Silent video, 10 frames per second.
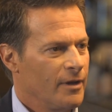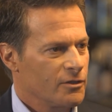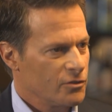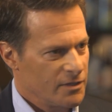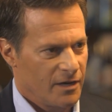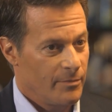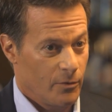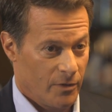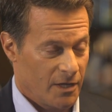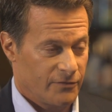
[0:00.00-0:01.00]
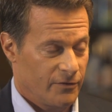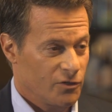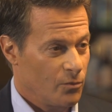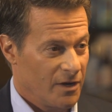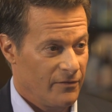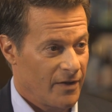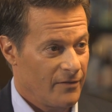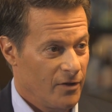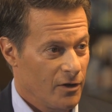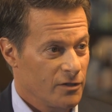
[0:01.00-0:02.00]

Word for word: bussers that have been with us for 25